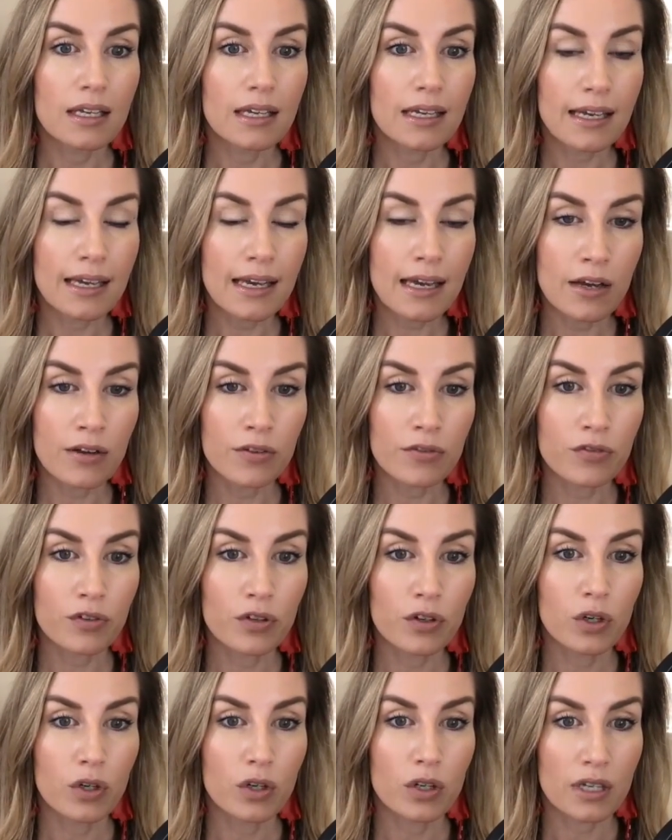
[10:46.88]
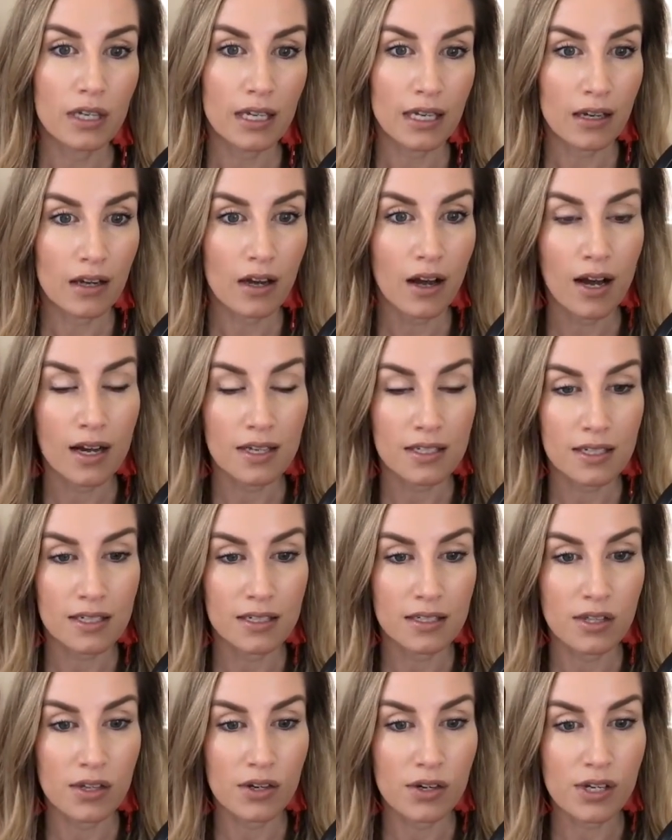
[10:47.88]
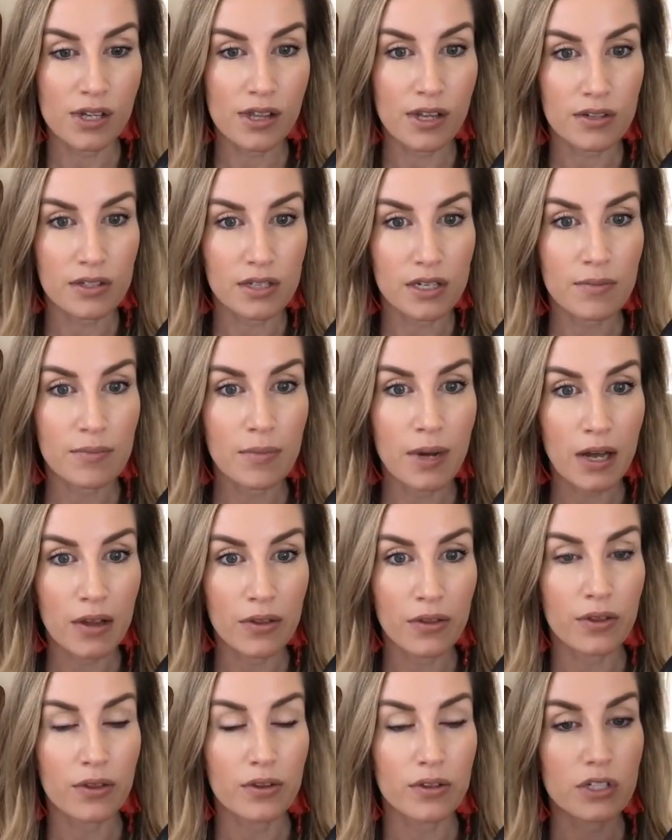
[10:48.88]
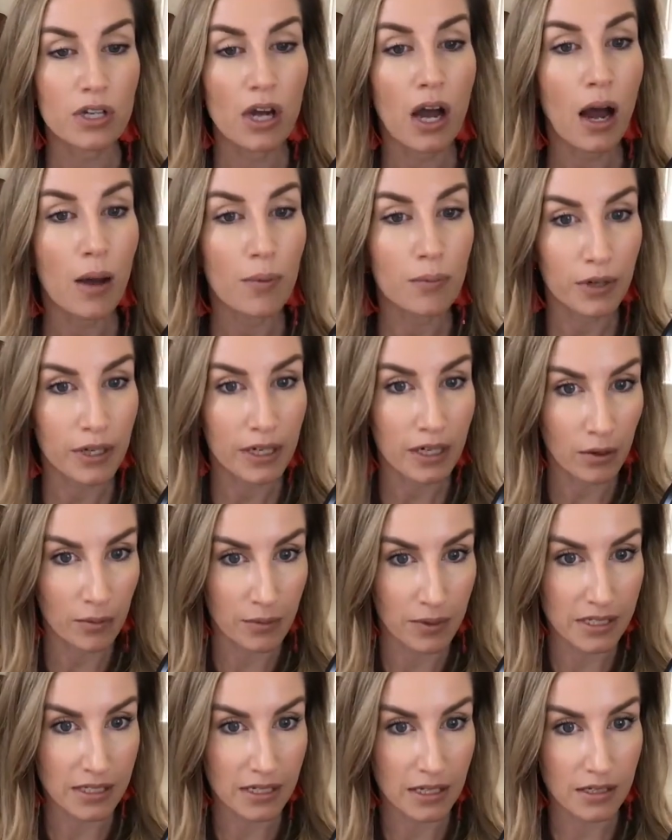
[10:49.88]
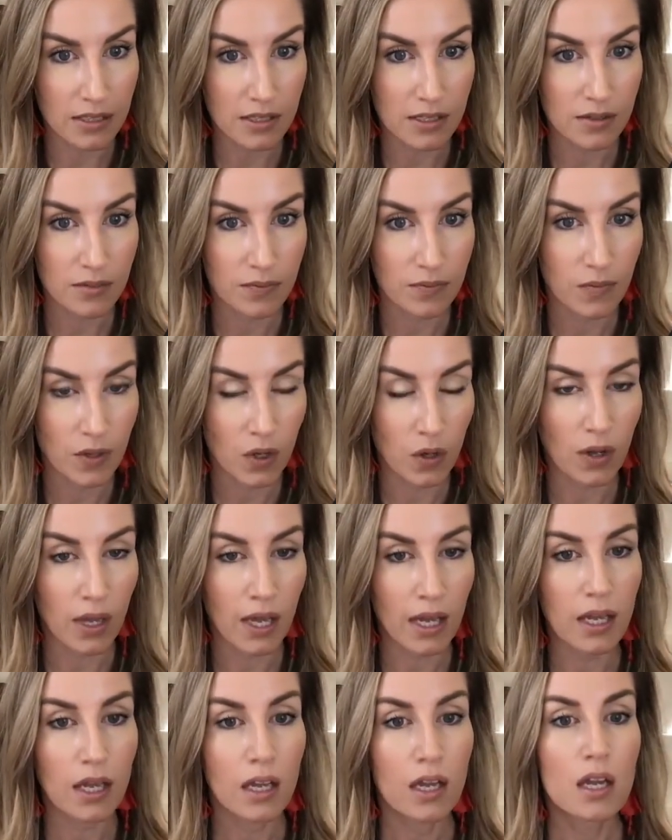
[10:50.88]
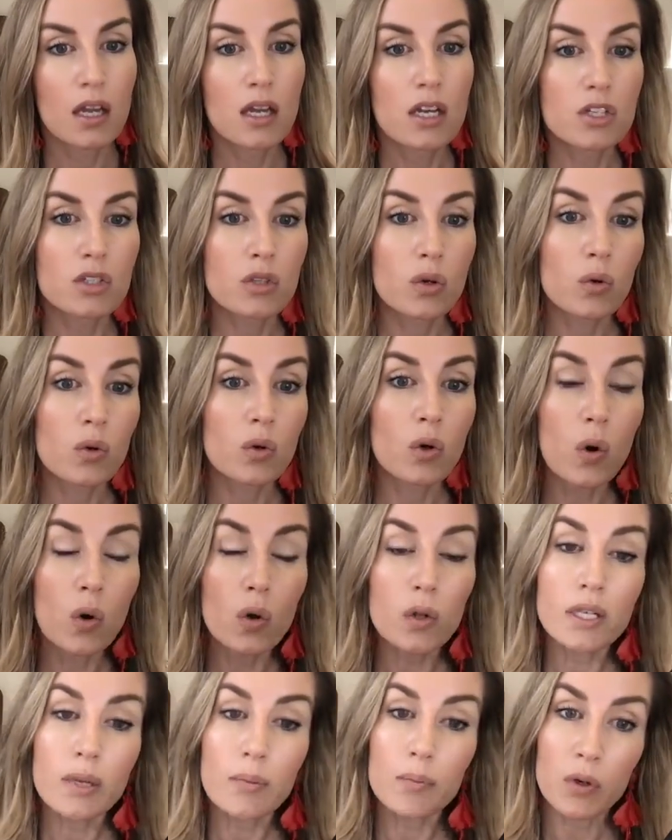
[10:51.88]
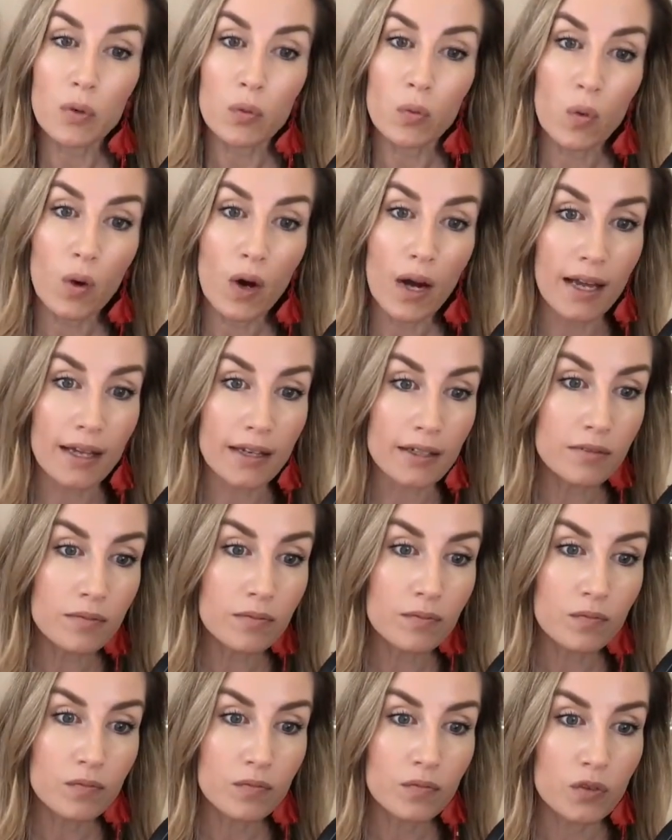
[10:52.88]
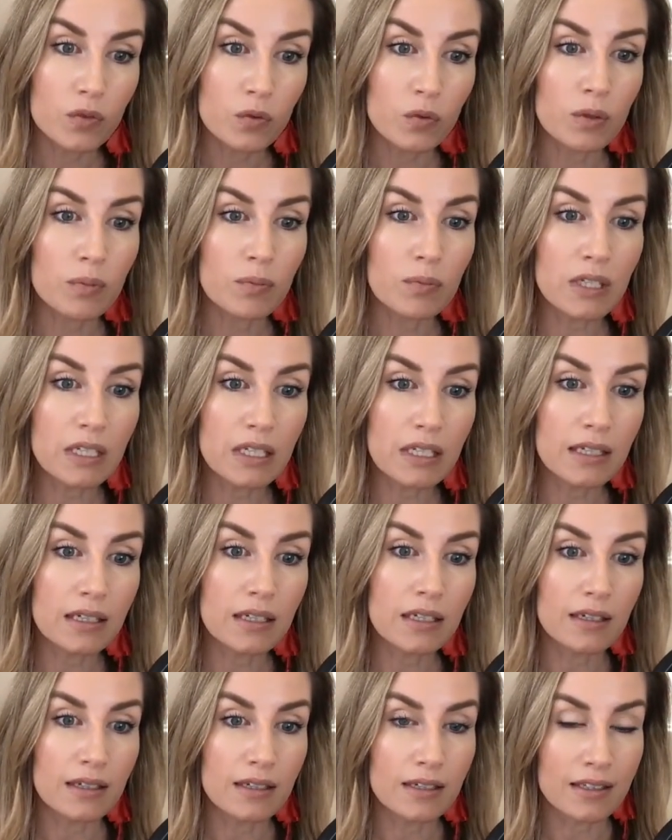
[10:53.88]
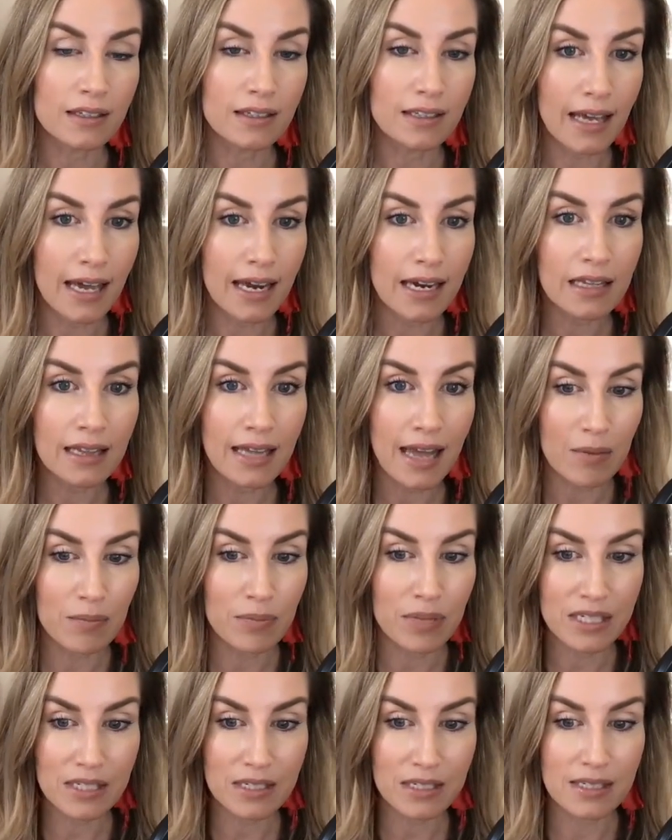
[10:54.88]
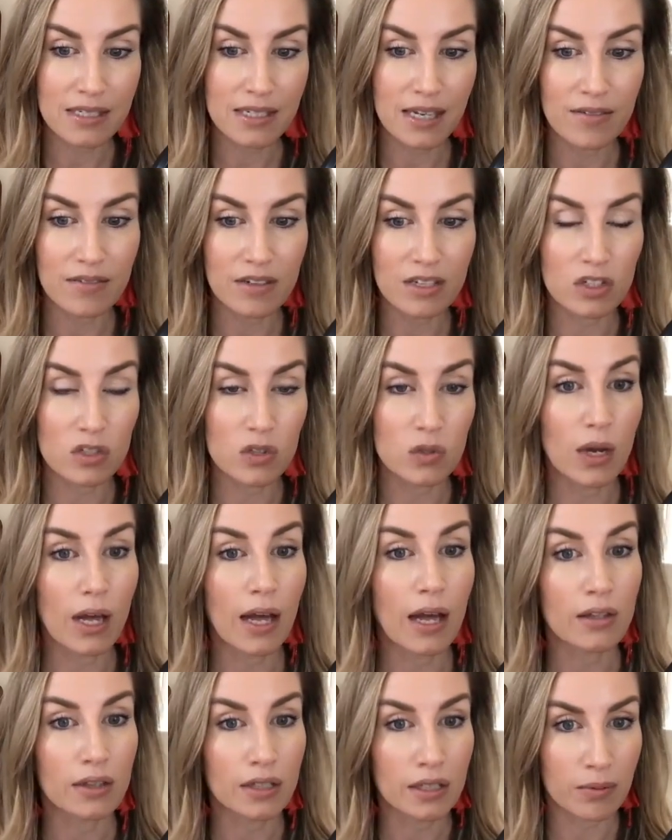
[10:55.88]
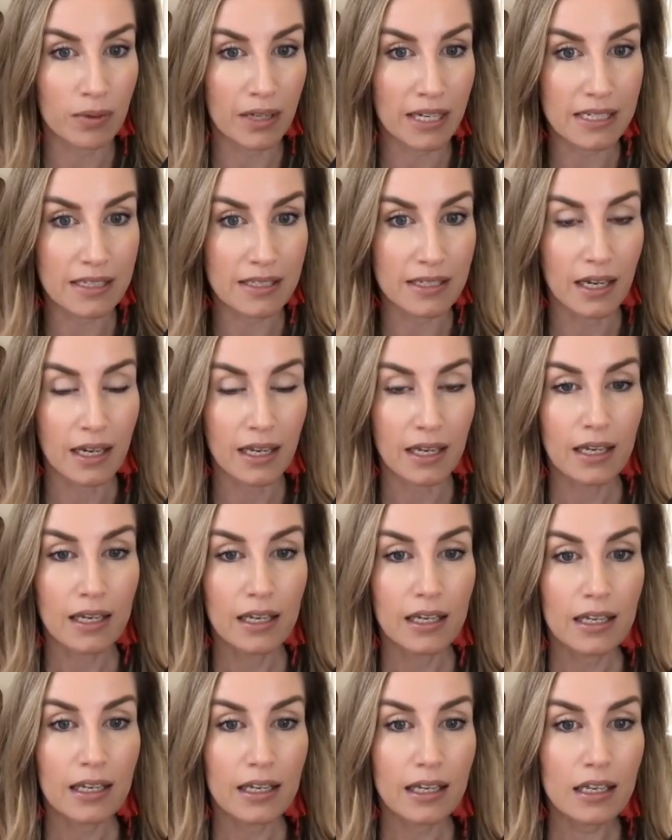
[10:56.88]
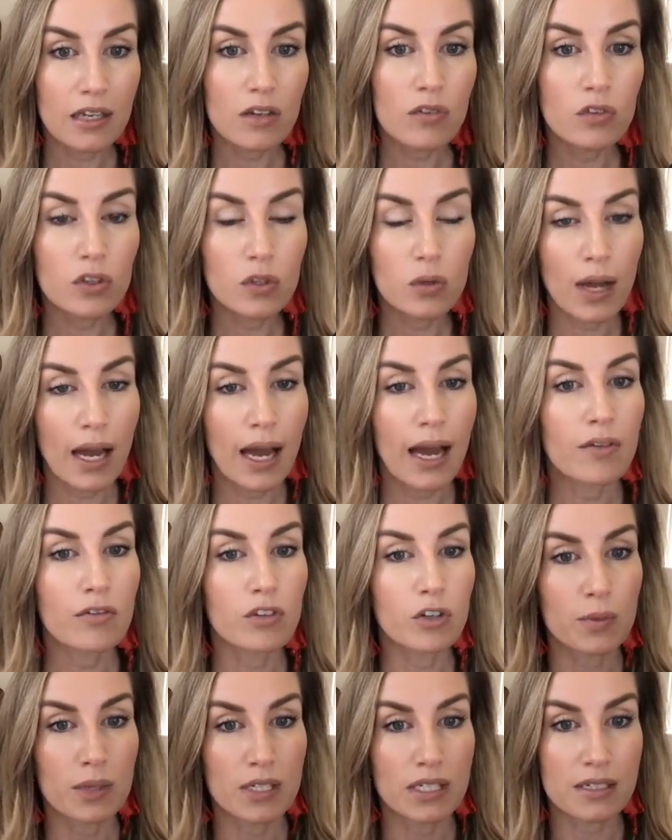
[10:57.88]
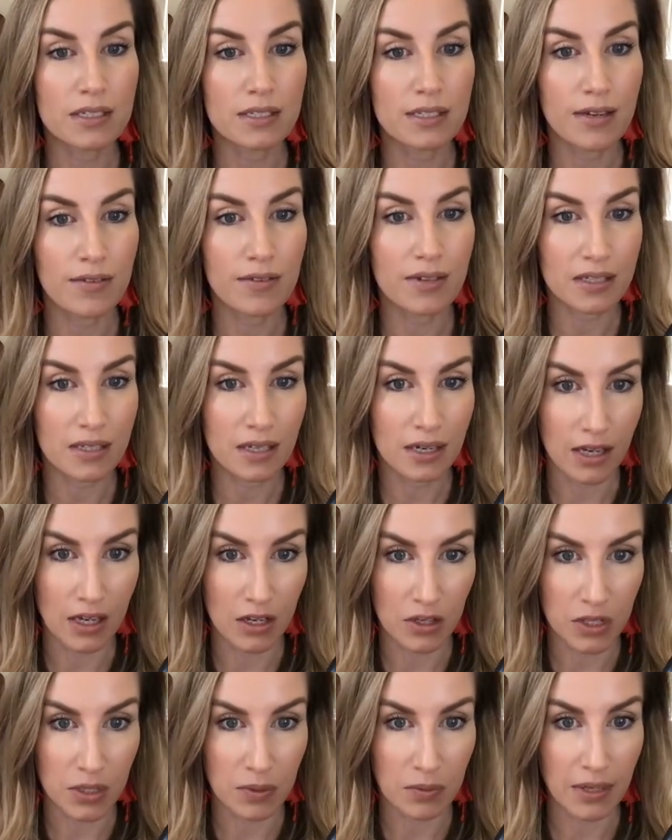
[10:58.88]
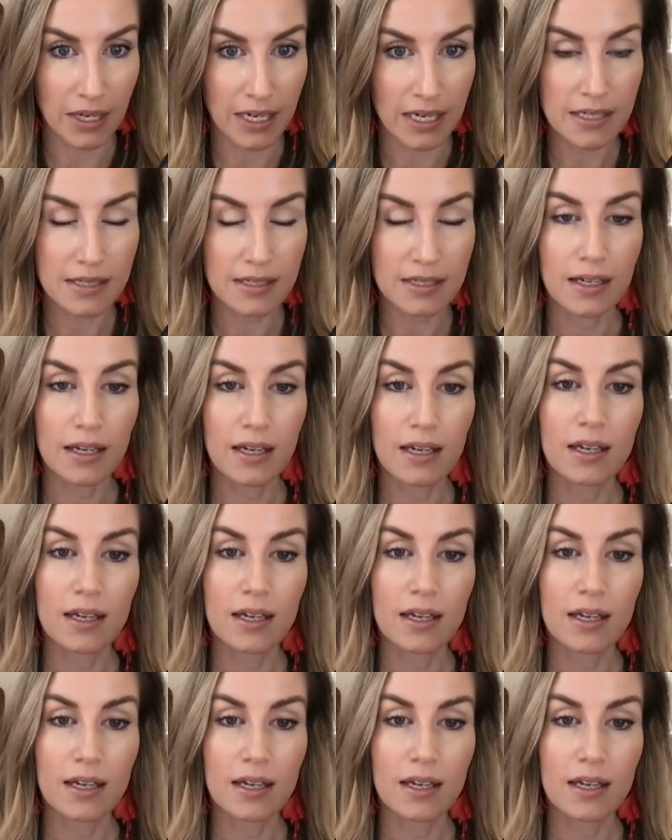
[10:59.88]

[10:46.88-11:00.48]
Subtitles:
if it cost us 30,000 a month to operate our business. Okay. So goal number one would be getting that business savings to a healthy place. If you have your business savings in a healthy place